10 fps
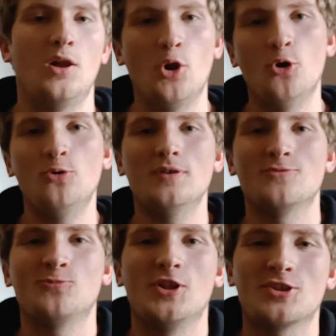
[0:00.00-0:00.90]
Hello
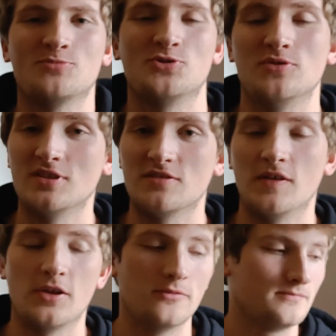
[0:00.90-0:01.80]
and welcome to this
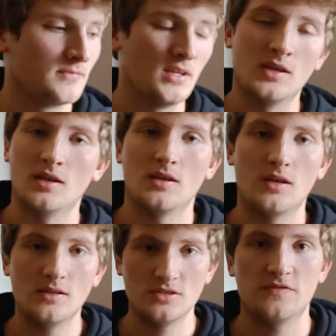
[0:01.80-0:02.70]
video.
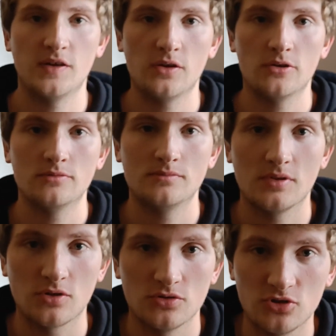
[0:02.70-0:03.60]
In this video,
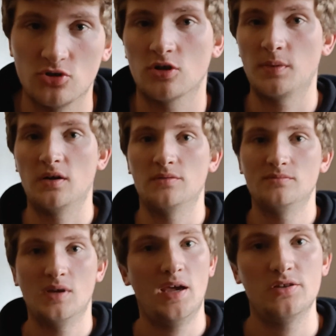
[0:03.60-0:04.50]
I'm going to talk about
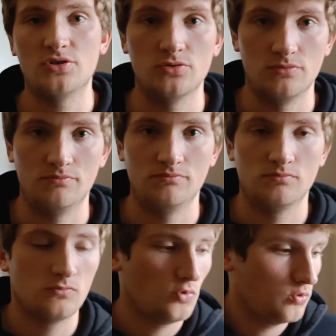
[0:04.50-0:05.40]
attitude.
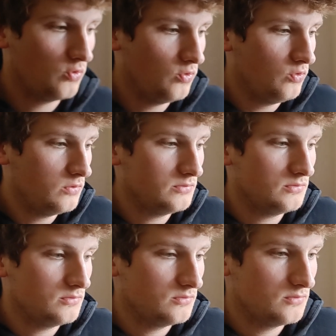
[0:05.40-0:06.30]
Who
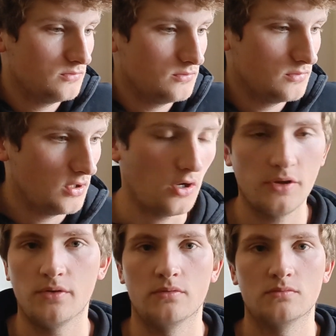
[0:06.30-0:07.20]
are
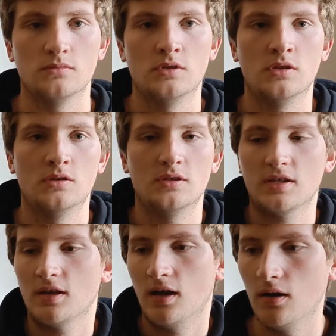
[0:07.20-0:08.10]
you?
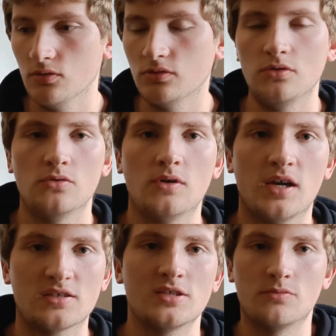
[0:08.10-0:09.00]
Like, how do you
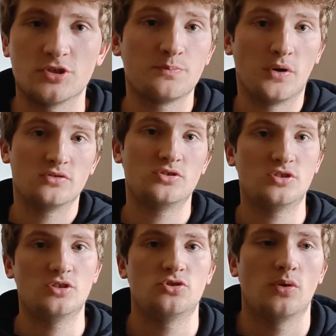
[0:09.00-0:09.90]
actually respond to
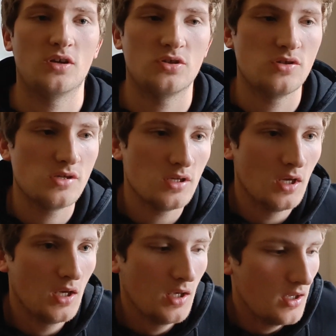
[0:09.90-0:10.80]
situations,
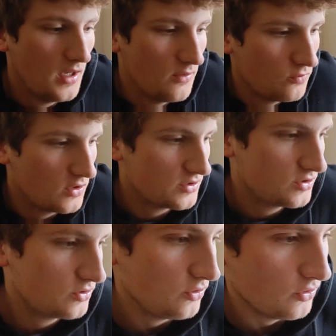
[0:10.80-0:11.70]
and
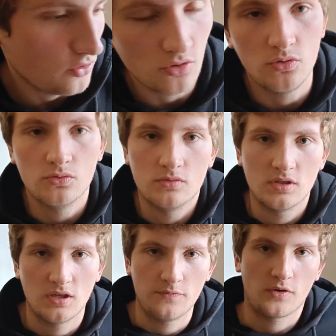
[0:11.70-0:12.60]
what do you do
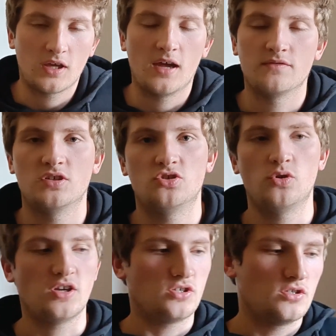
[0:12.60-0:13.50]
in different kind of
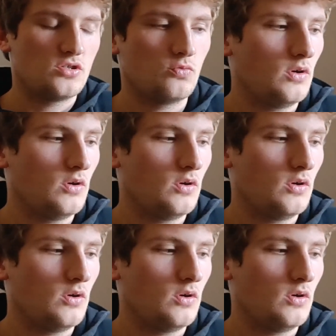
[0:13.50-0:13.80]
situations?